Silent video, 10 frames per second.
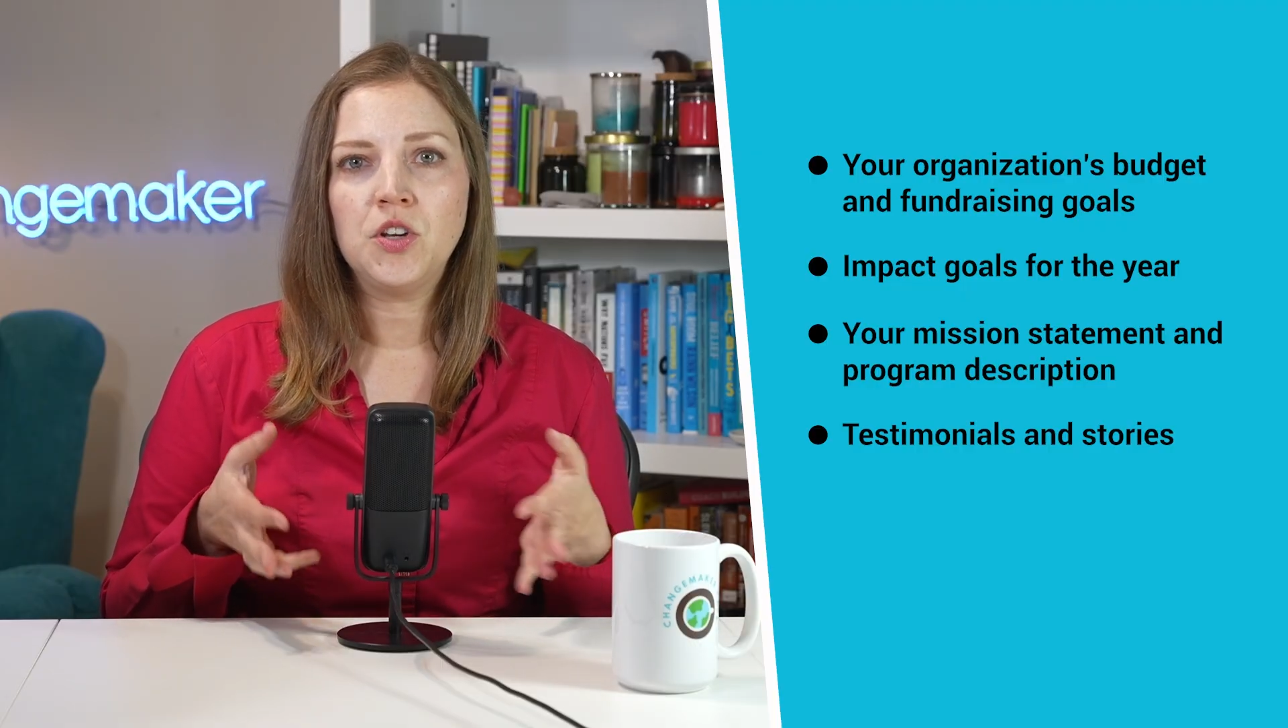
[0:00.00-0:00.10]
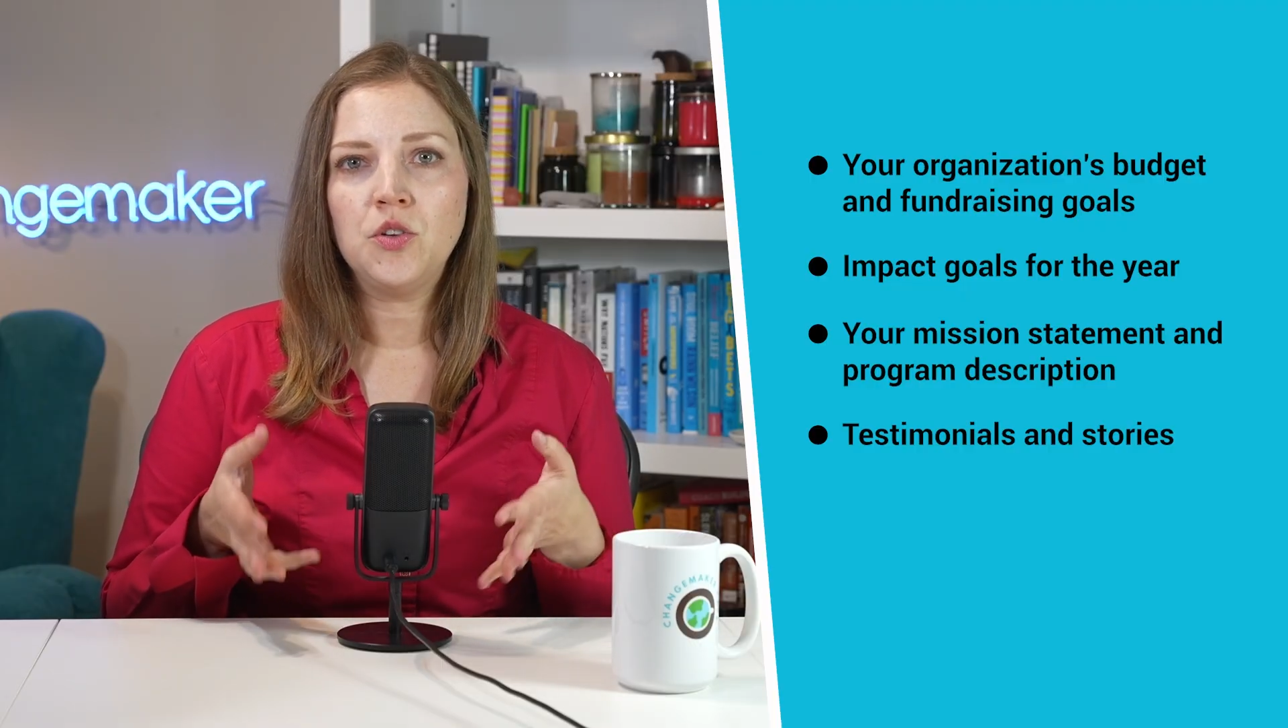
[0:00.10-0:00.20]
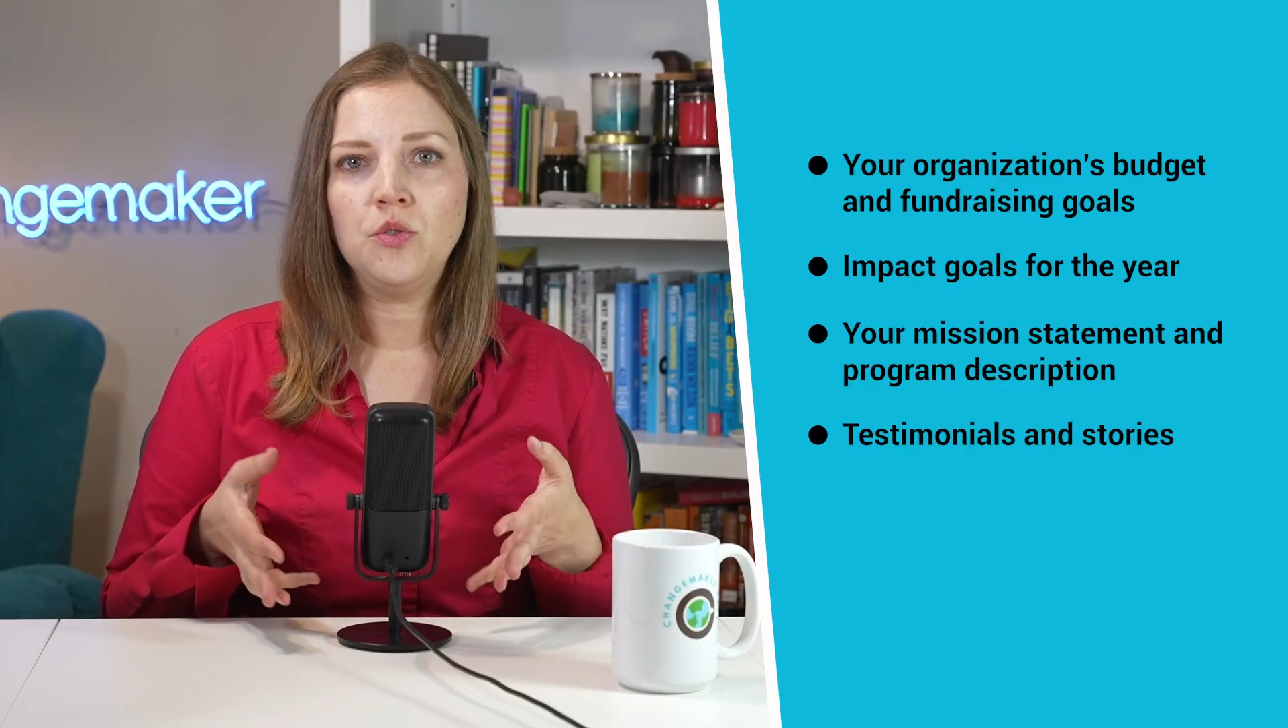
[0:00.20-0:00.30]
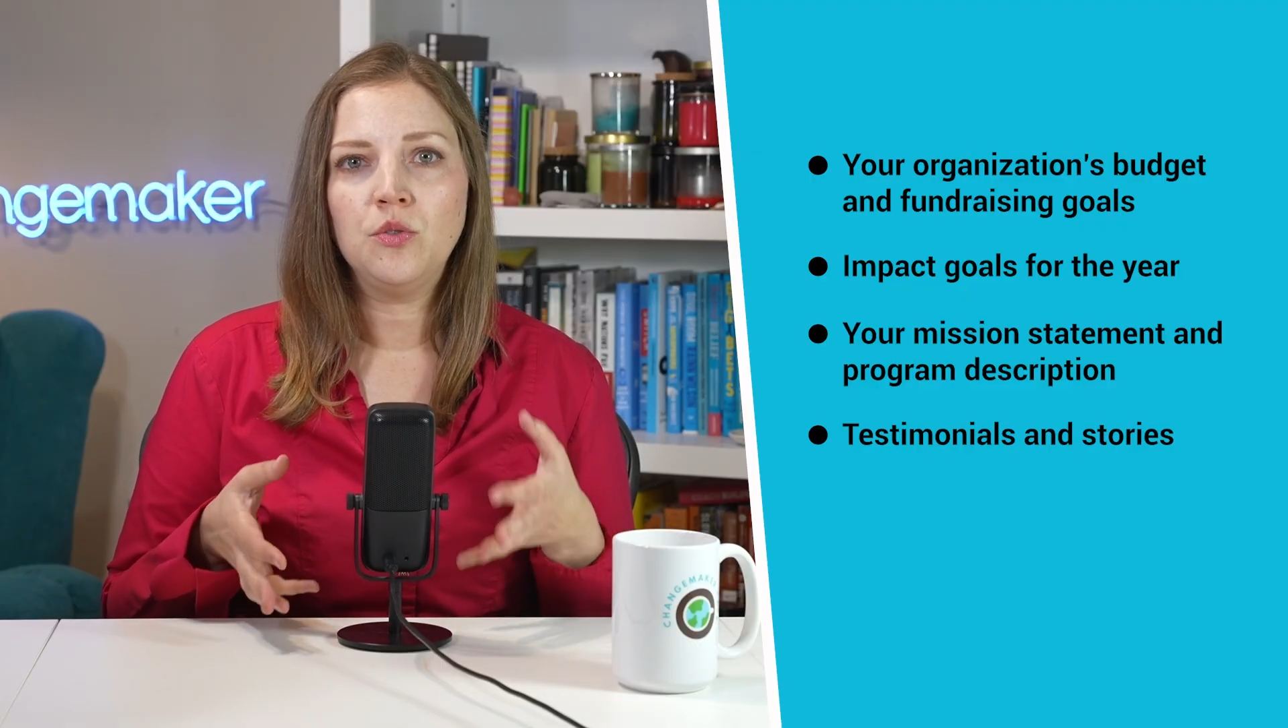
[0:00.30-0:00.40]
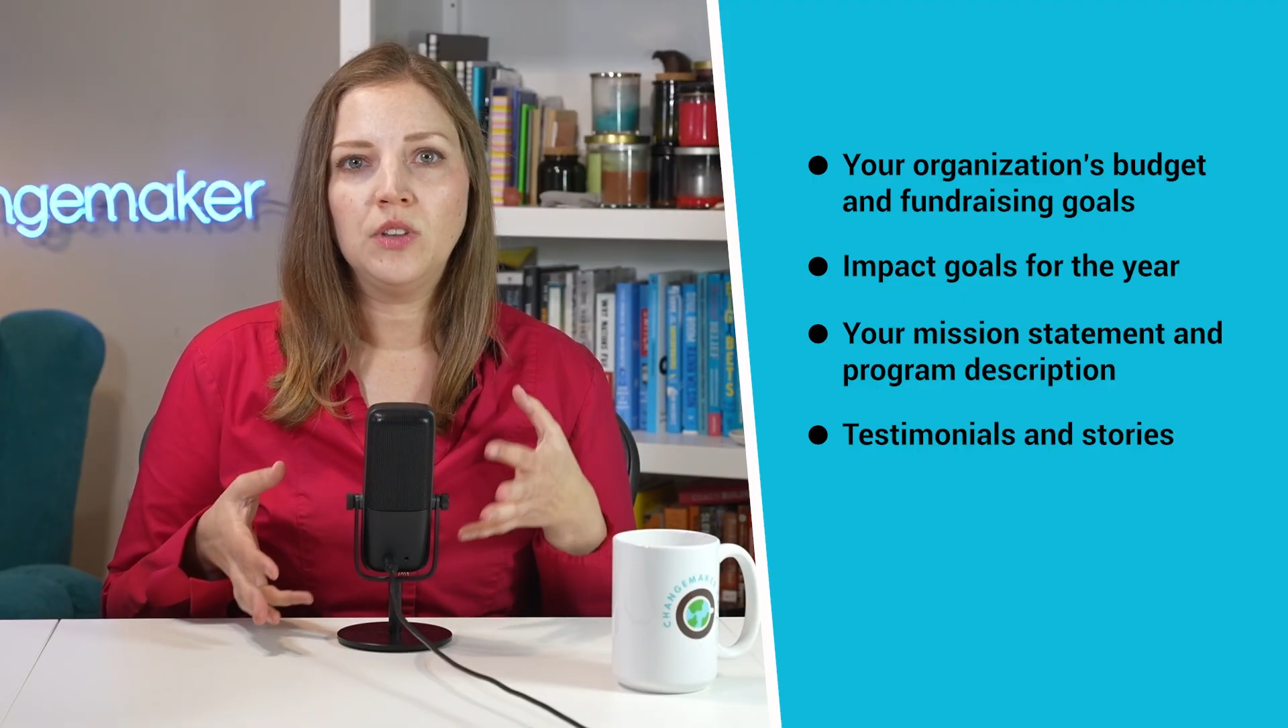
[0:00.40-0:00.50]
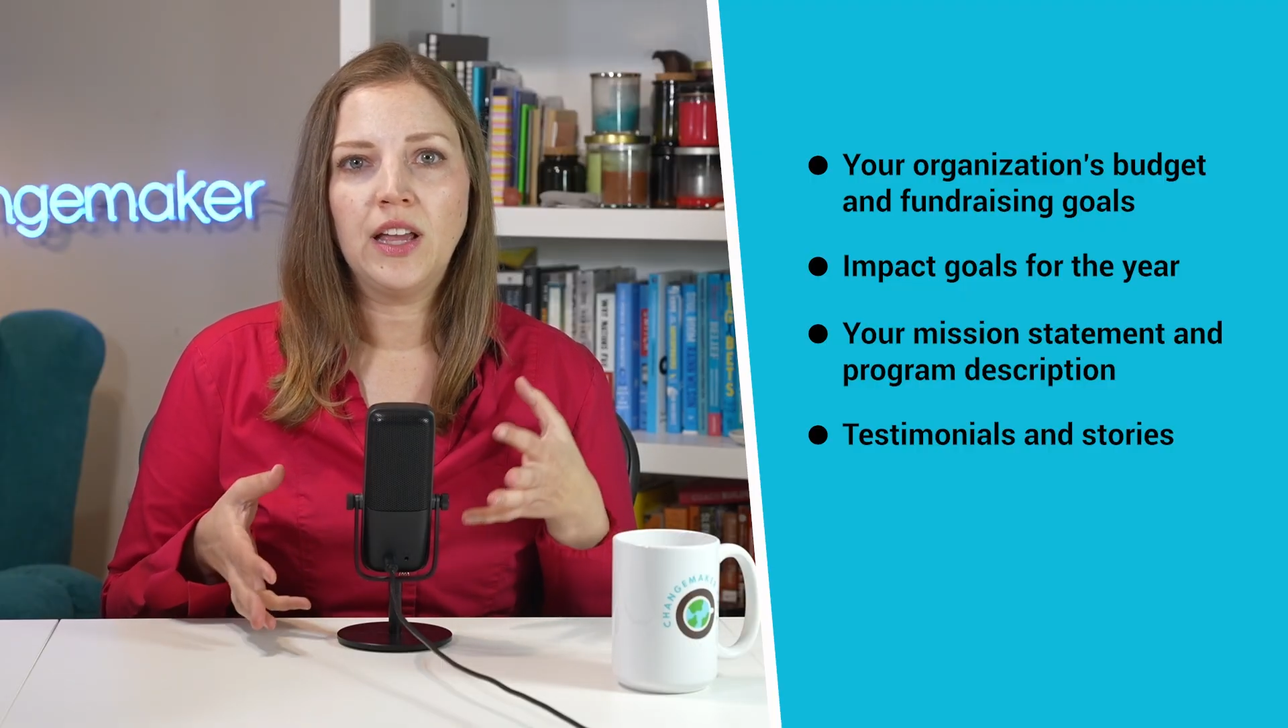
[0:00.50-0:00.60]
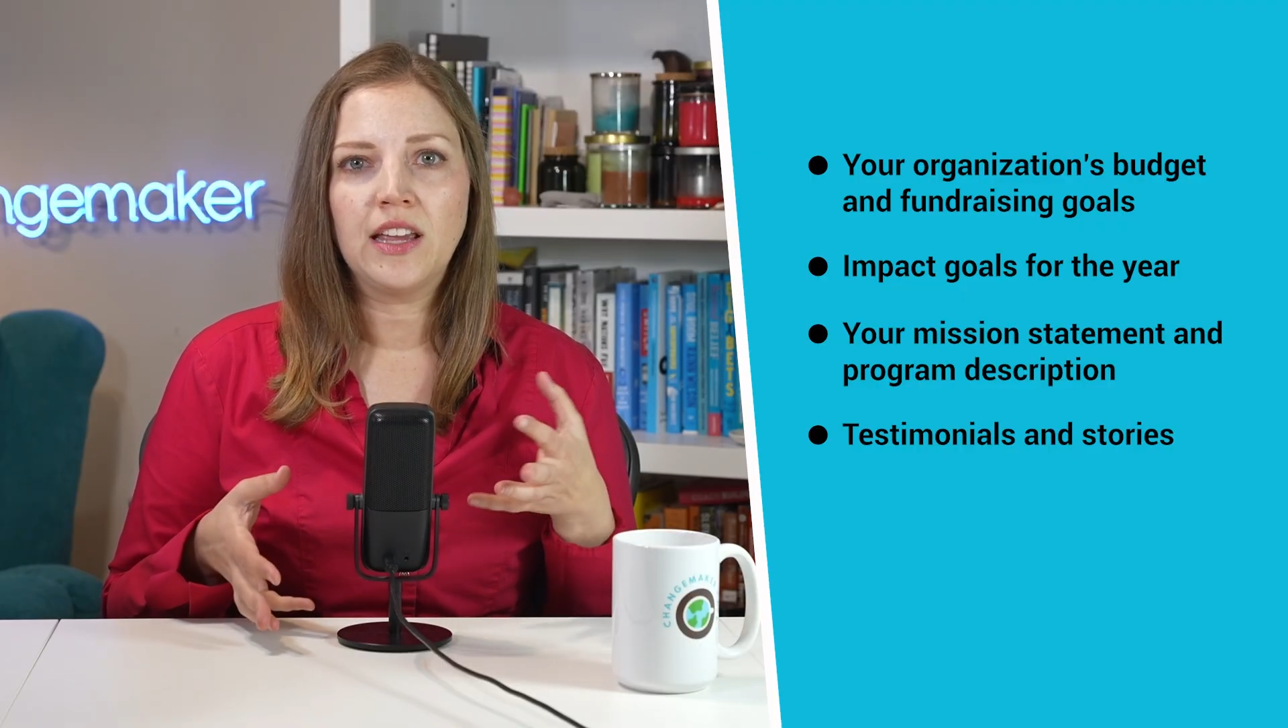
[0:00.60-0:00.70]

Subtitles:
and you